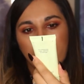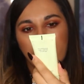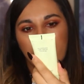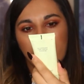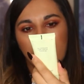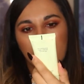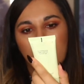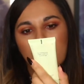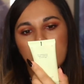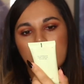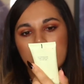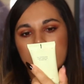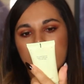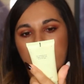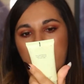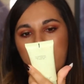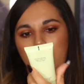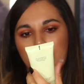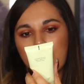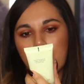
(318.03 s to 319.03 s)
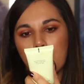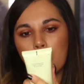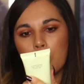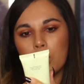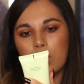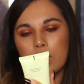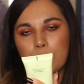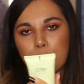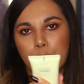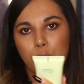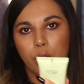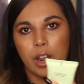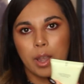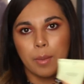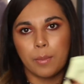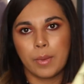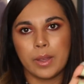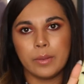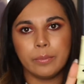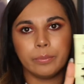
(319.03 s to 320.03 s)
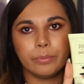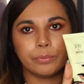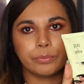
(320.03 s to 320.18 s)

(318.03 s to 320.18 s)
Flawless and Poreless Primer.